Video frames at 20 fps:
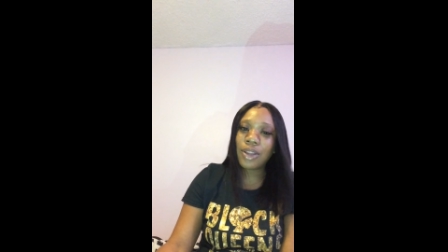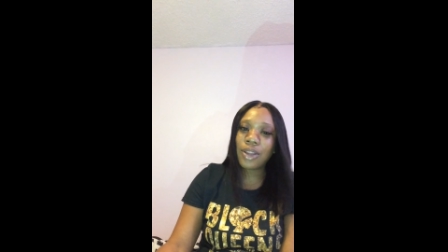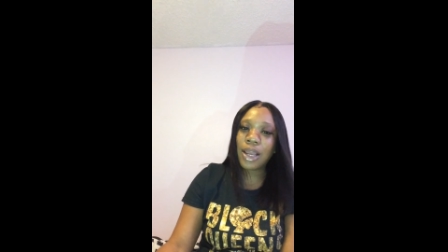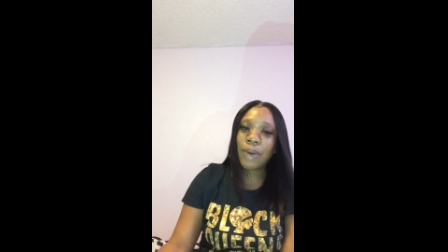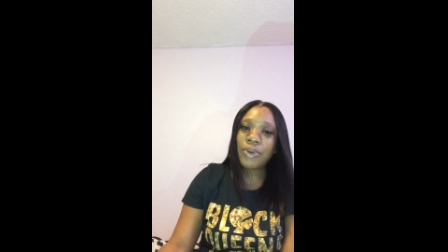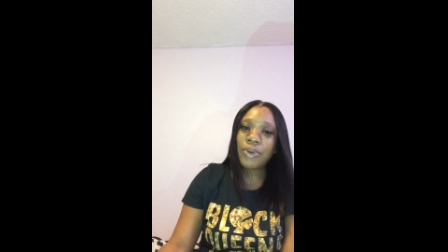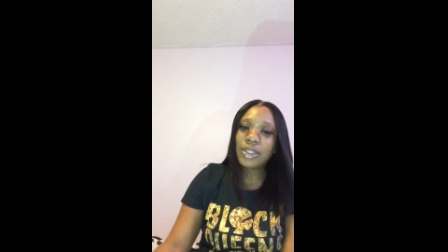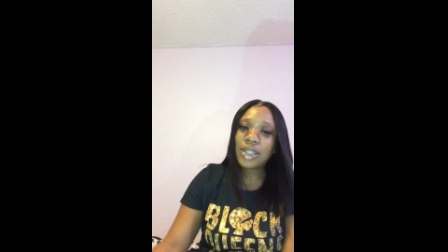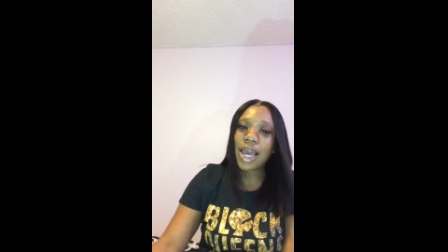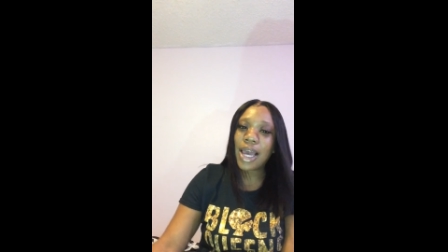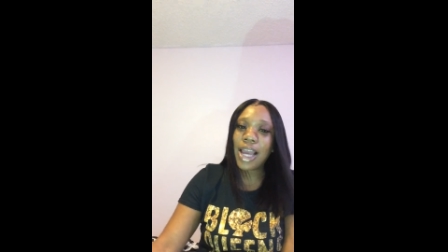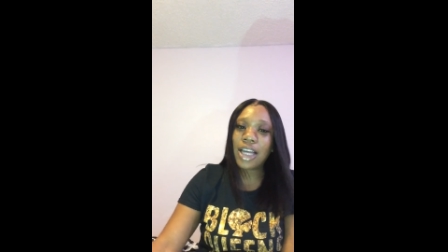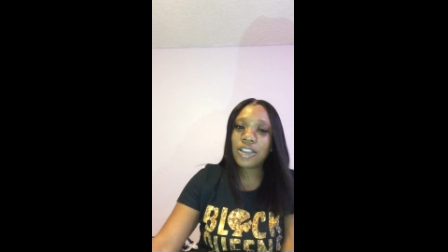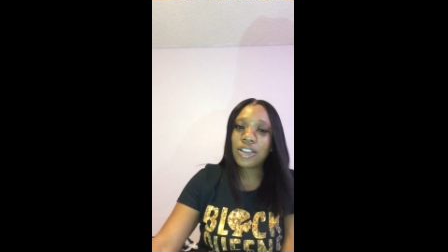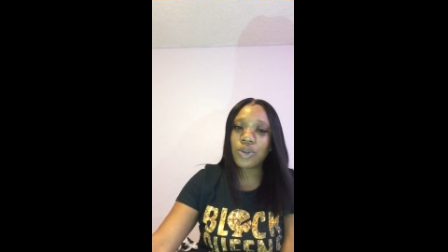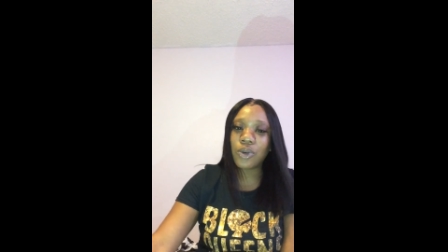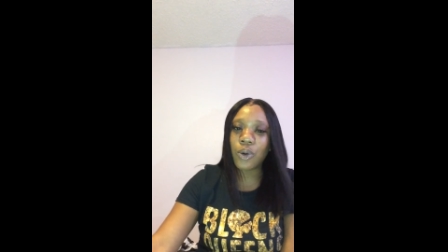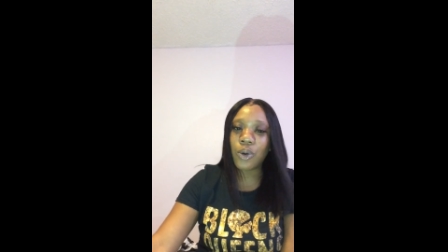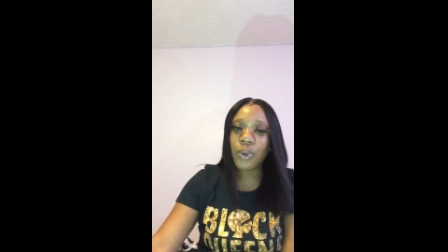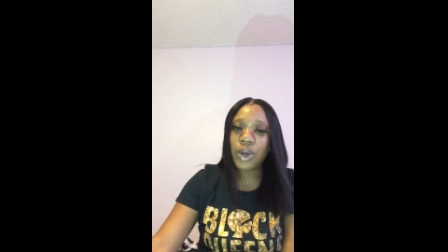that I went to high
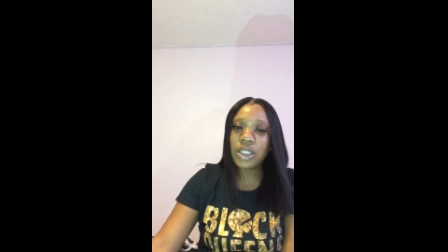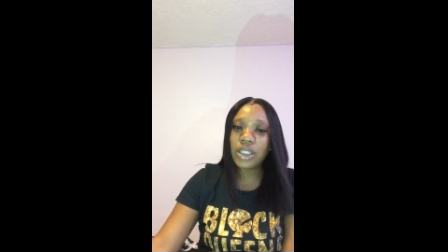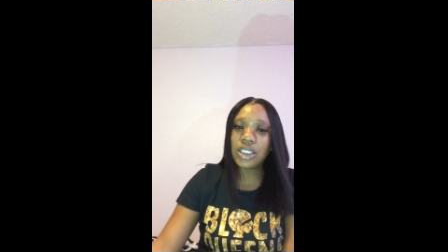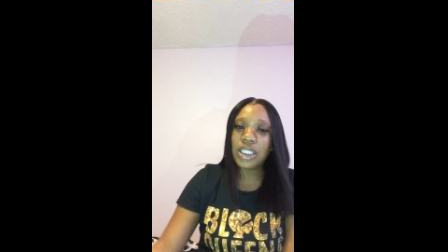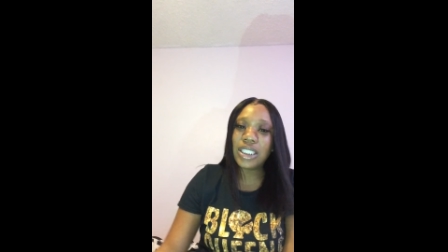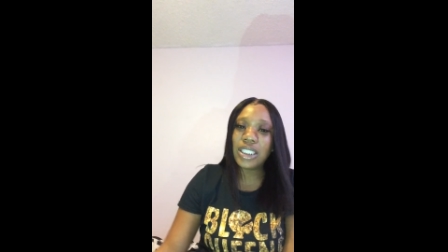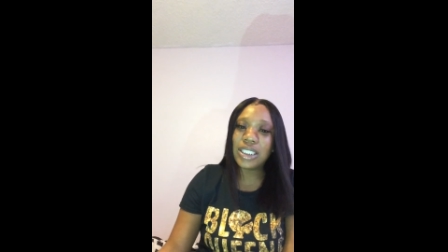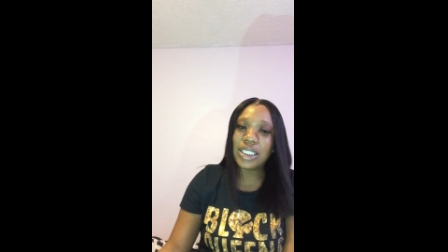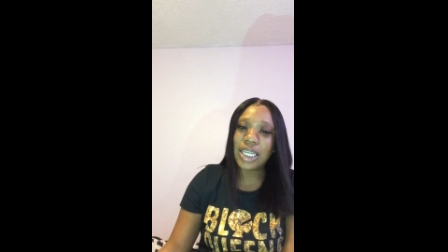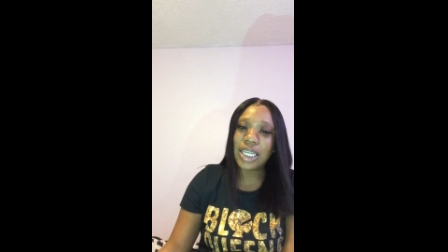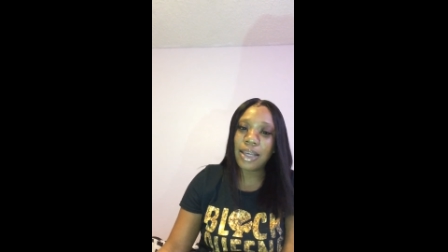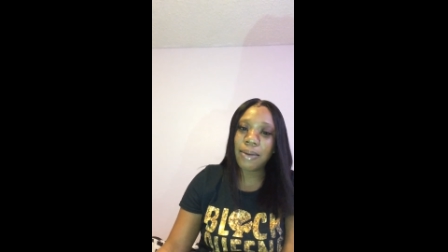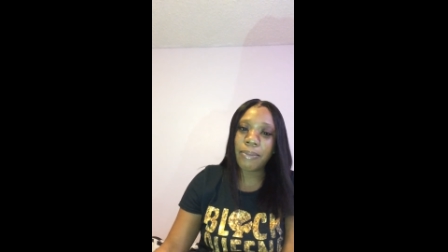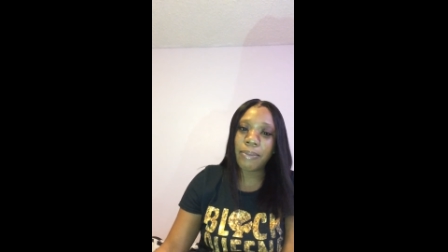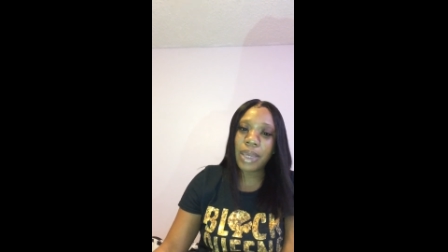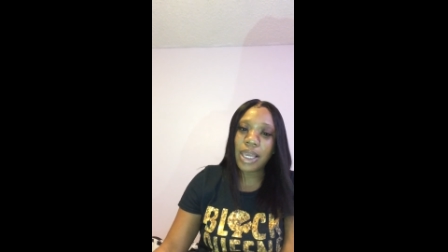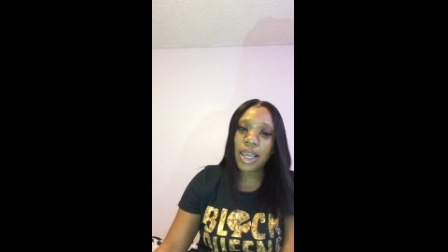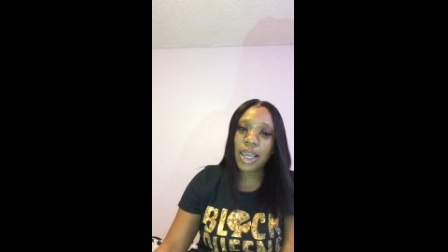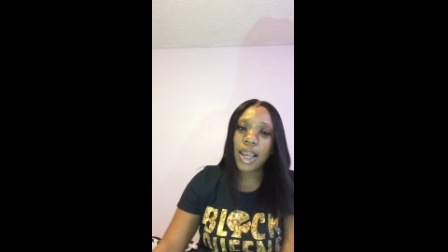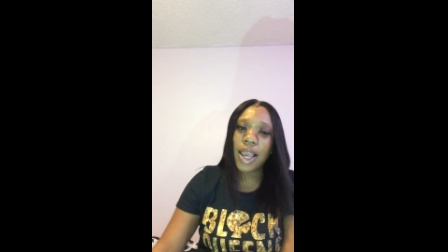school with, she sent
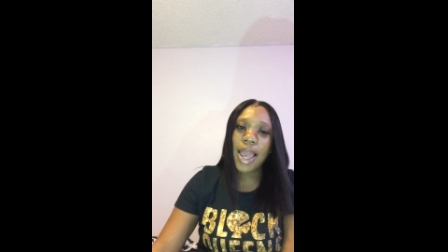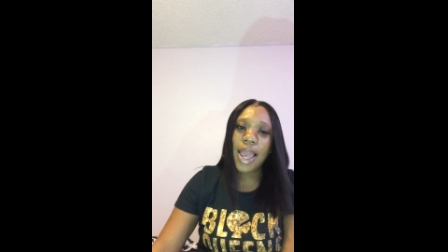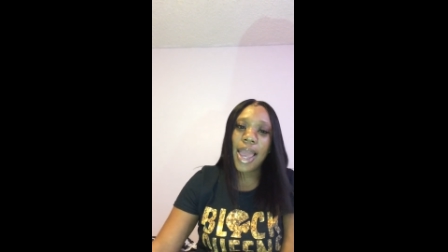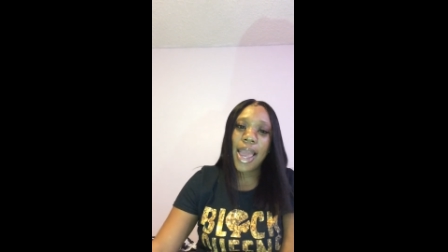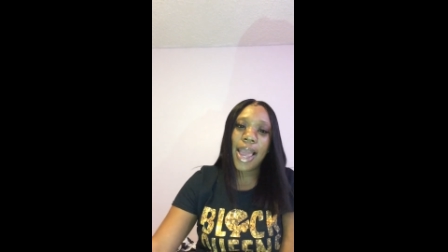me